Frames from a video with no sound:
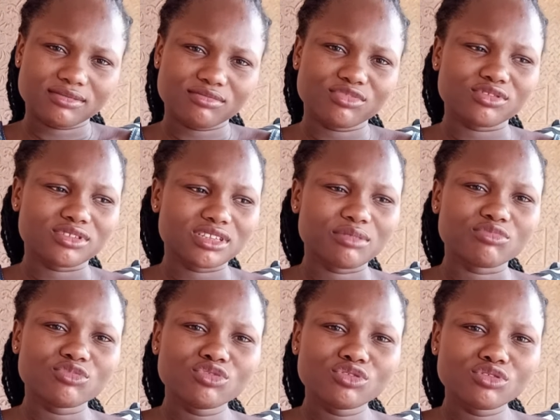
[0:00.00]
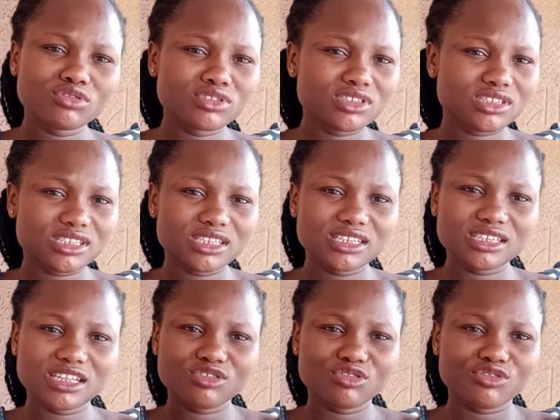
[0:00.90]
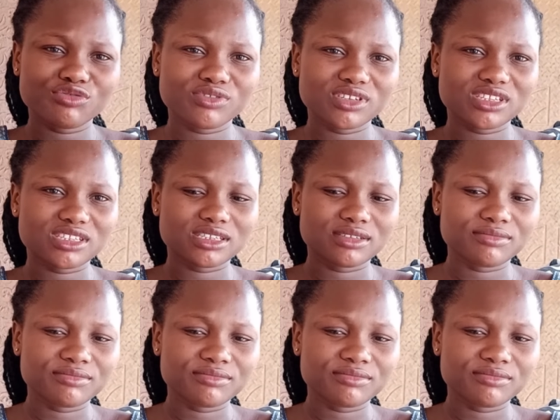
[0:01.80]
but I'm not seeing any of it